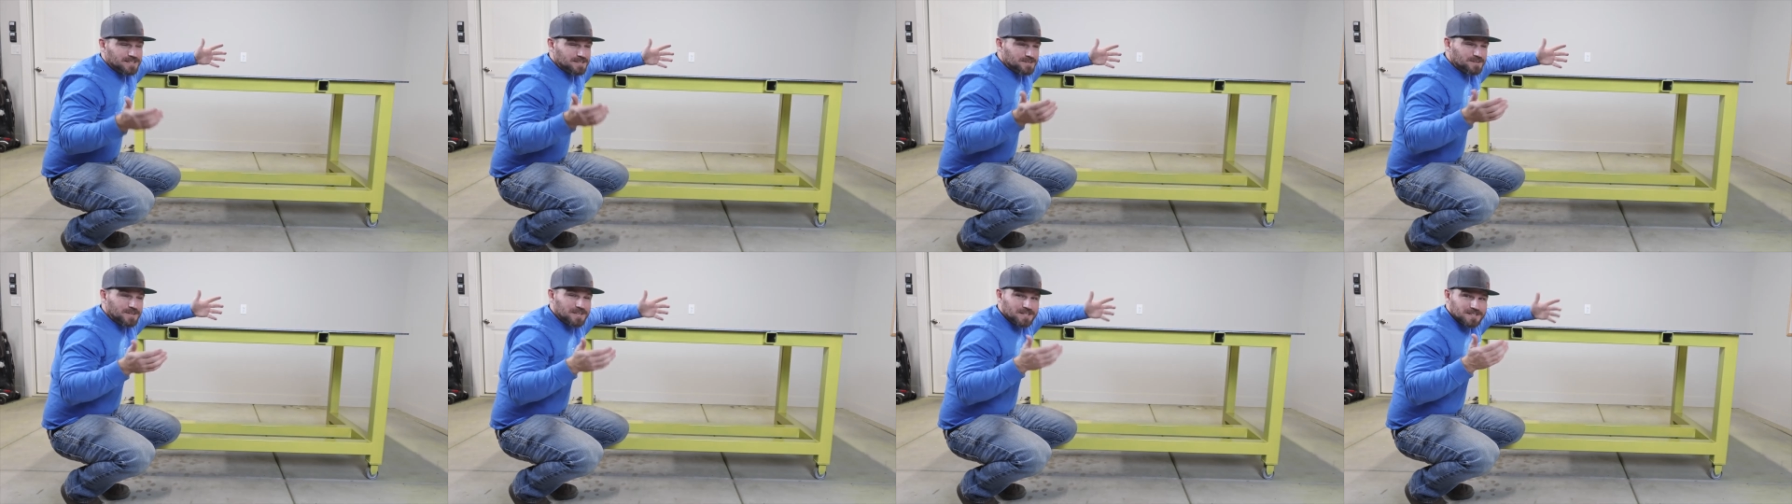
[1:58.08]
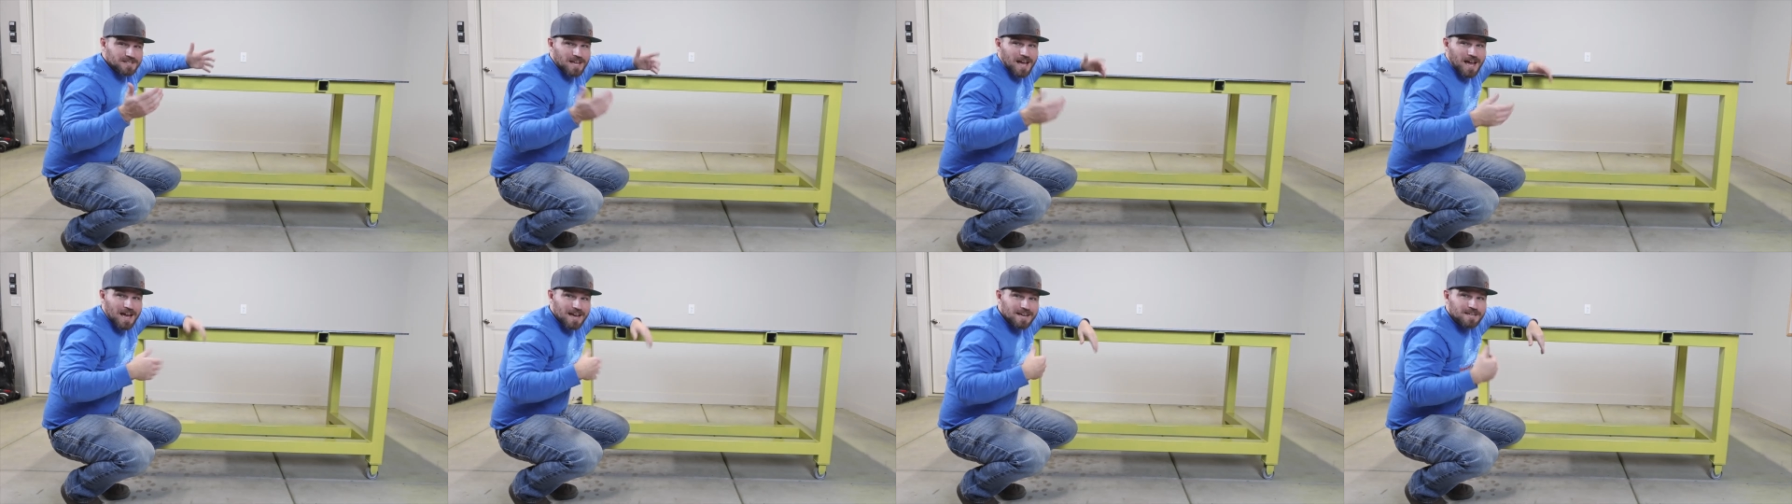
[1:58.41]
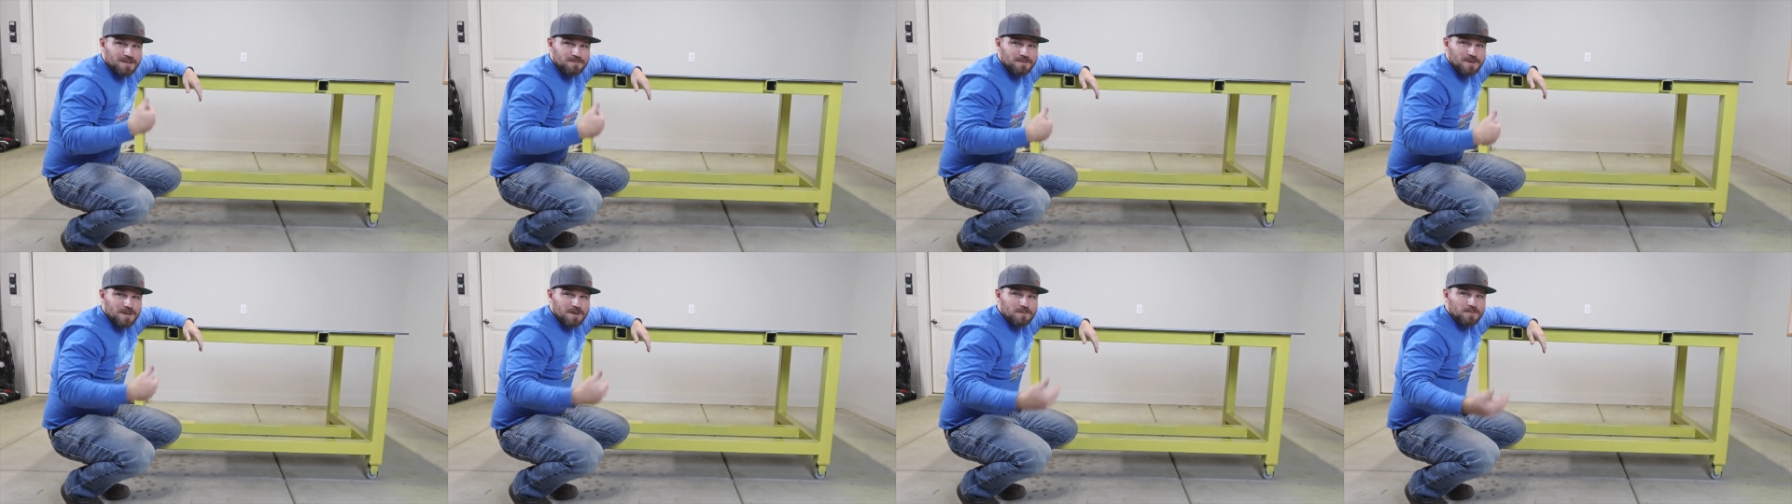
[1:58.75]
is because I need
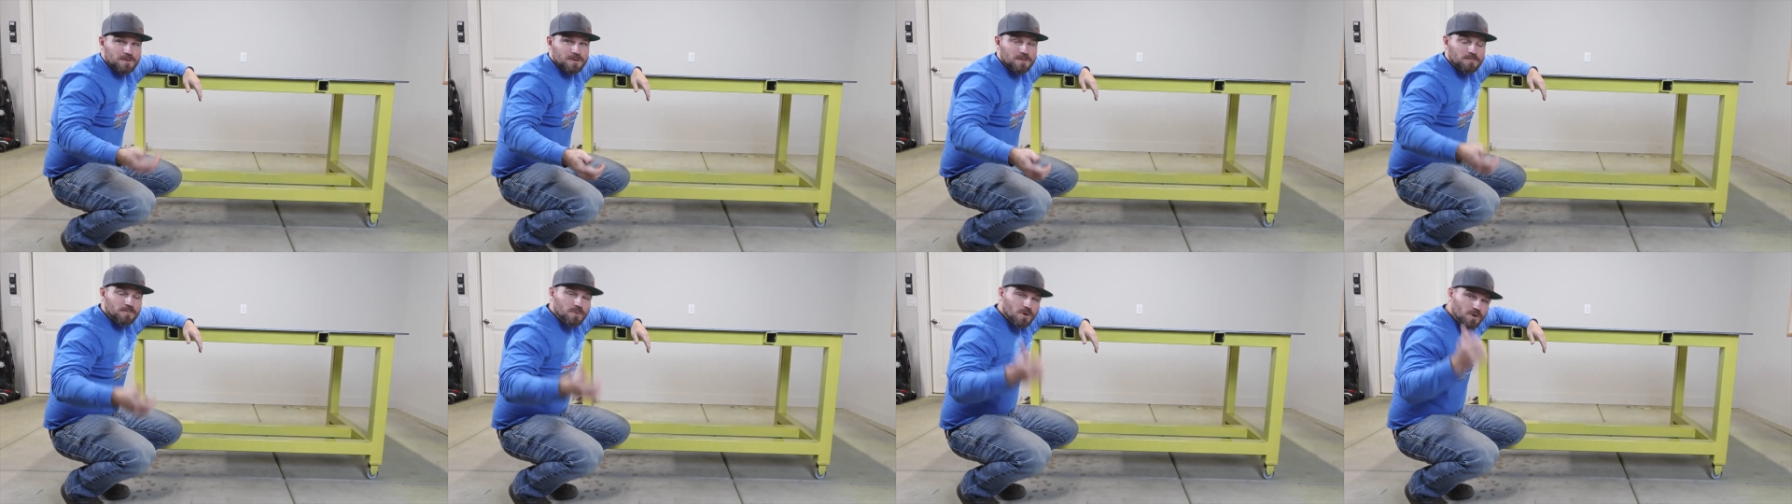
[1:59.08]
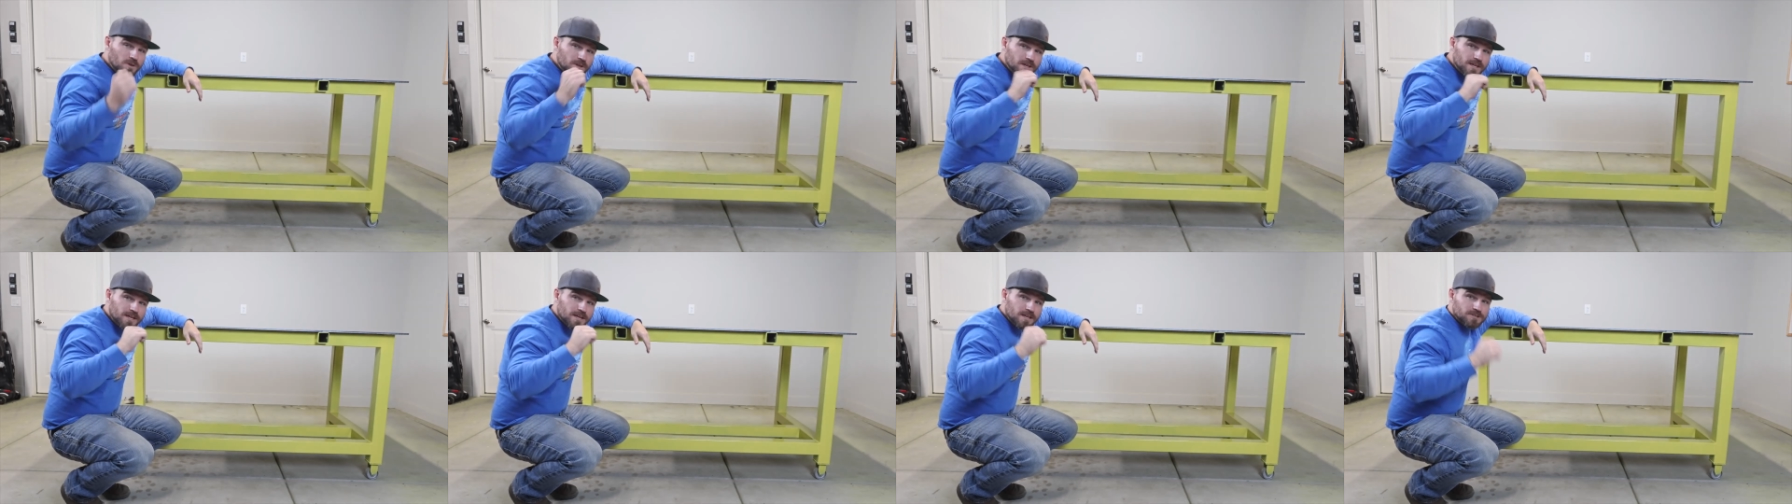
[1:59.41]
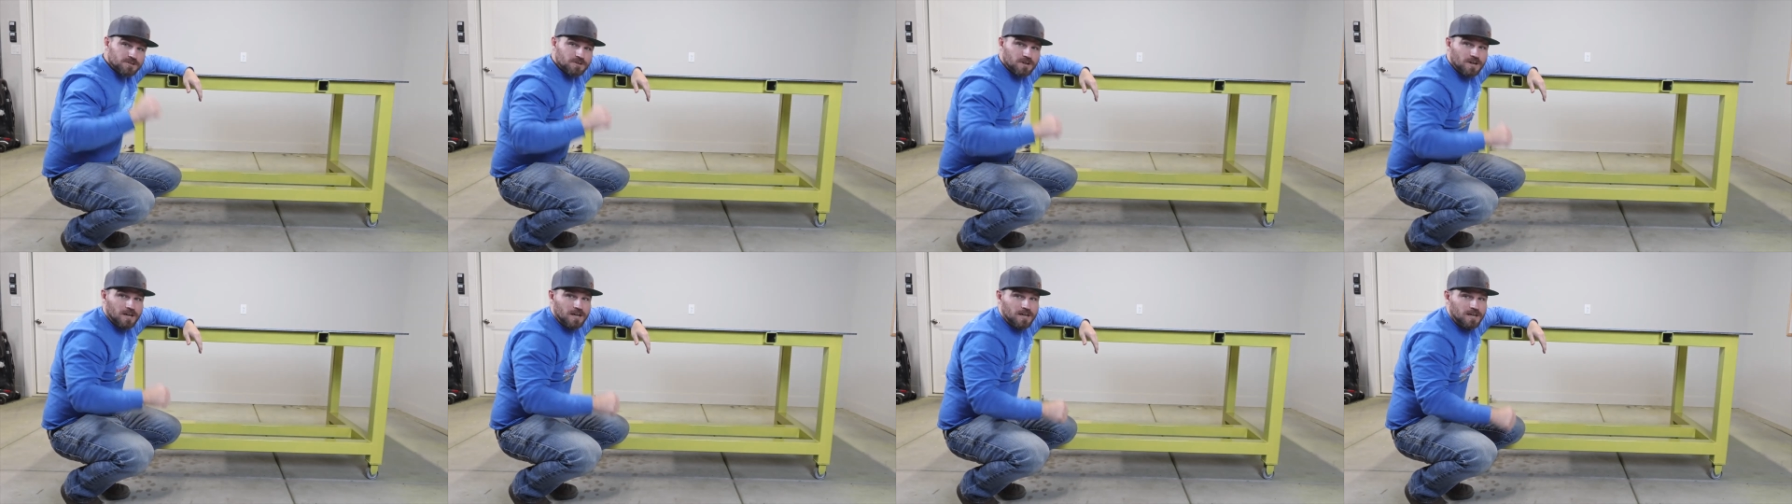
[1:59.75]
to be able to pull in a
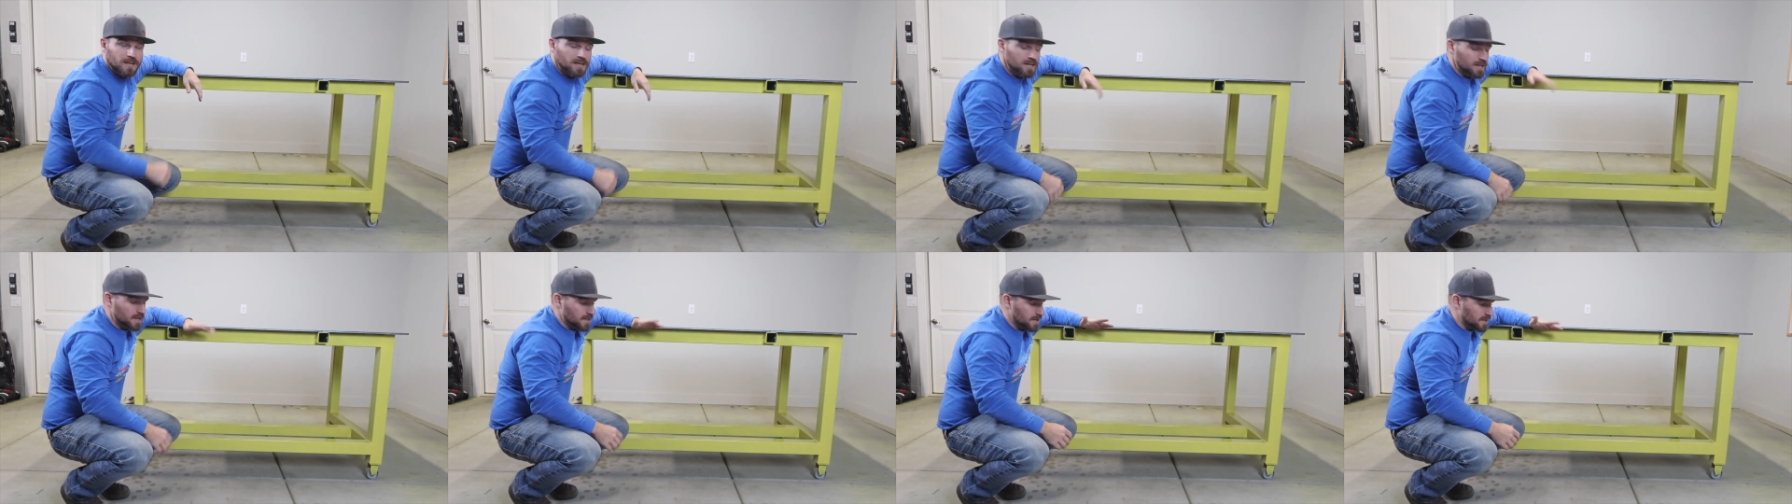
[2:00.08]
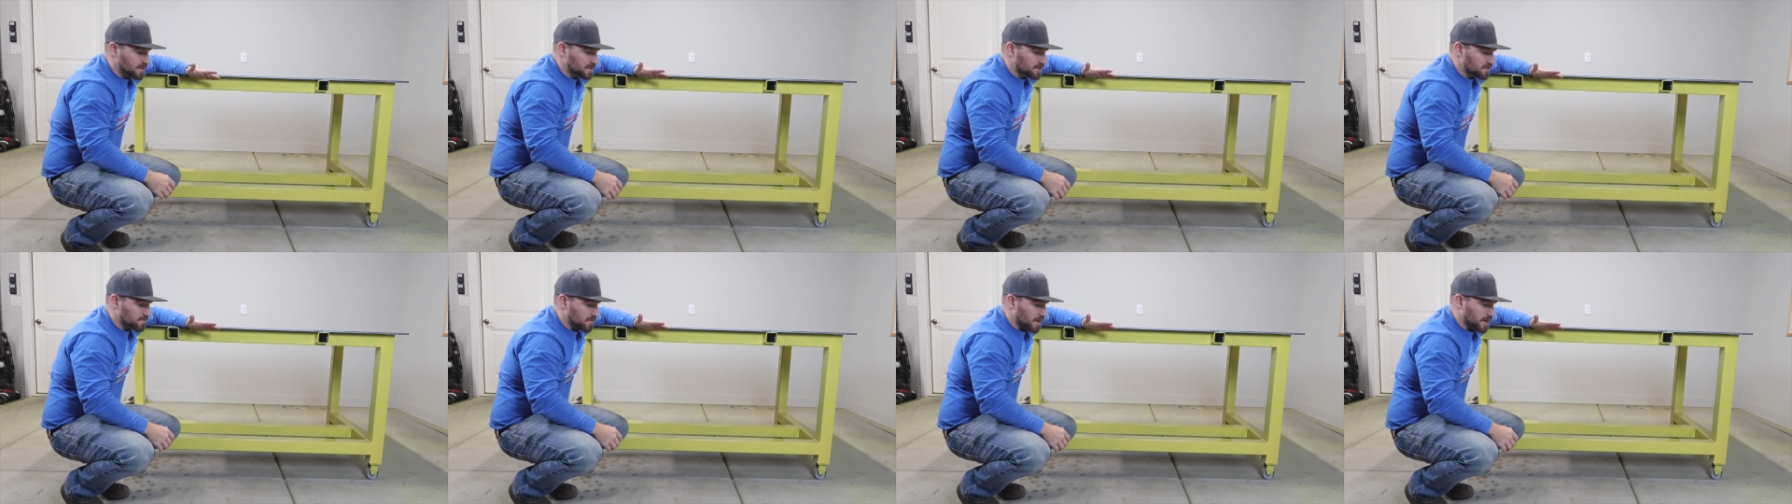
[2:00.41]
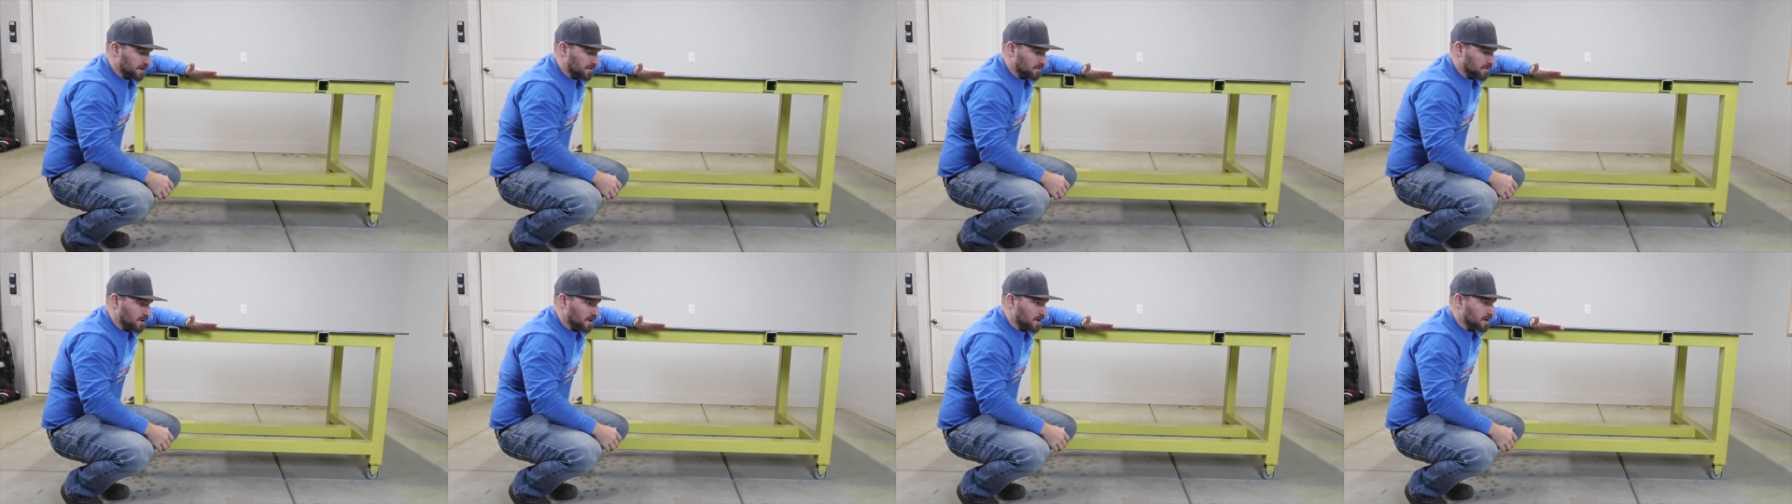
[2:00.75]
truck into my
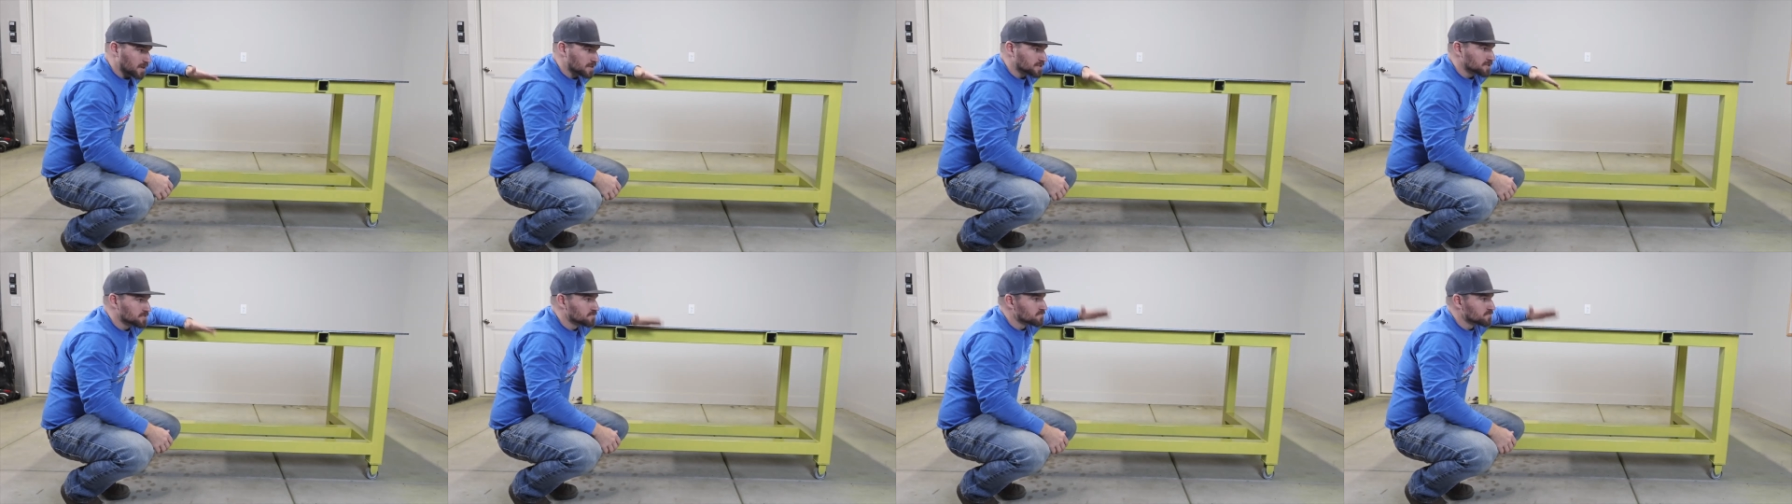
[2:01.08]
garage.